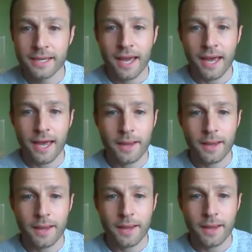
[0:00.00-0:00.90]

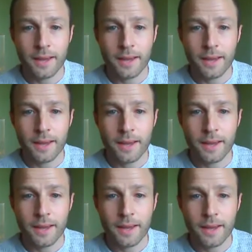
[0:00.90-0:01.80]
And this will give you
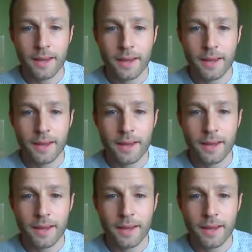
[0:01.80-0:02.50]
a bit of an insight into